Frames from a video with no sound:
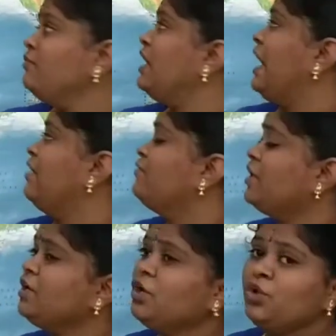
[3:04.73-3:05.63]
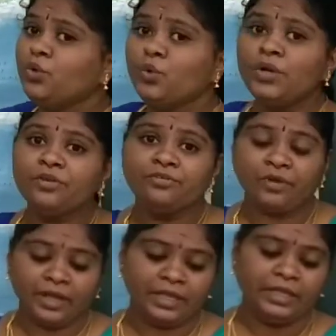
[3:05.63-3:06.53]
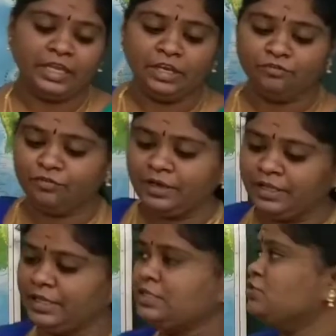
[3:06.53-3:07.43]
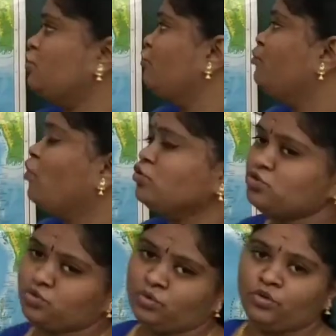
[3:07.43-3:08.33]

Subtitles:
we have a unifying influence of monsoon.